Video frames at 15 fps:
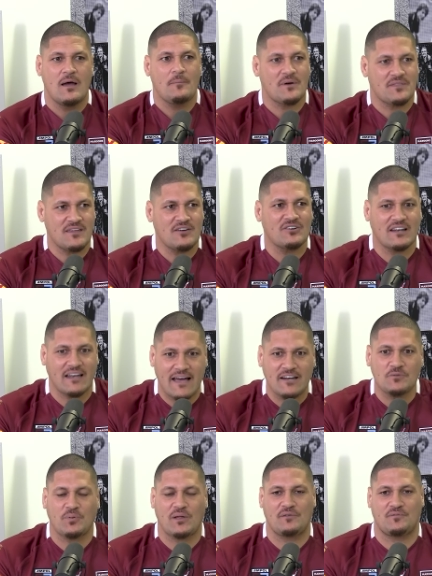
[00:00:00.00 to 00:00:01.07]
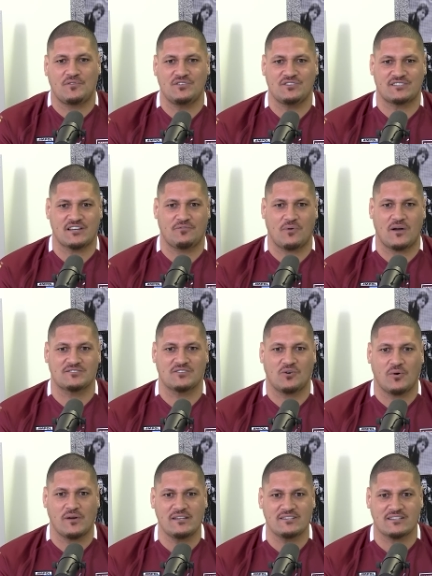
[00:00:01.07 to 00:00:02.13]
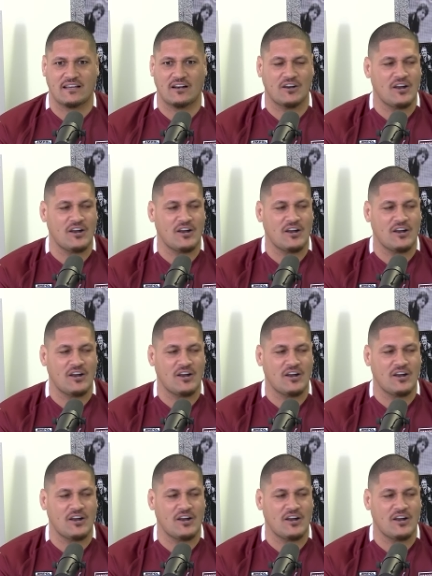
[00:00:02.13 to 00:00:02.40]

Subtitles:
But they're allowed to play for New South Wales and Queensland.